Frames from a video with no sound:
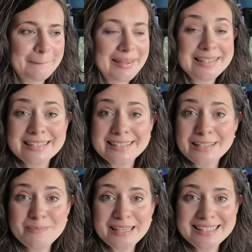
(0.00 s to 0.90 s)
It's going
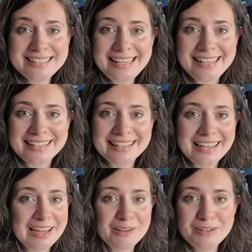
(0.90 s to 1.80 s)
to be a steek,
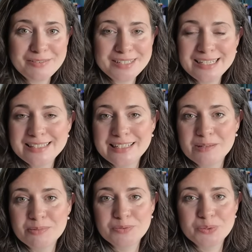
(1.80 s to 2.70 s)
and I've never done a
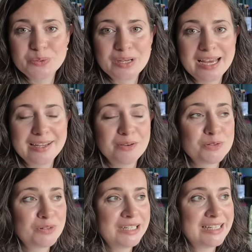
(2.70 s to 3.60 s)
steek before, and I
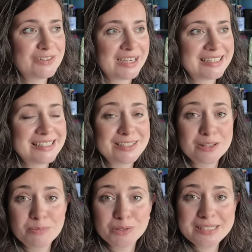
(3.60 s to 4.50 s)
was really attracted to
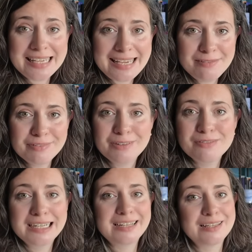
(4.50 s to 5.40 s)
the motif. I
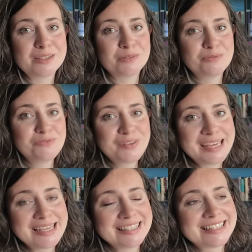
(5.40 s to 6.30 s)
really like the
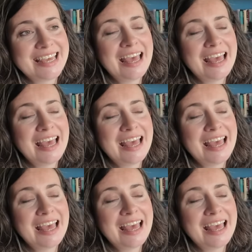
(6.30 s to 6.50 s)
fit.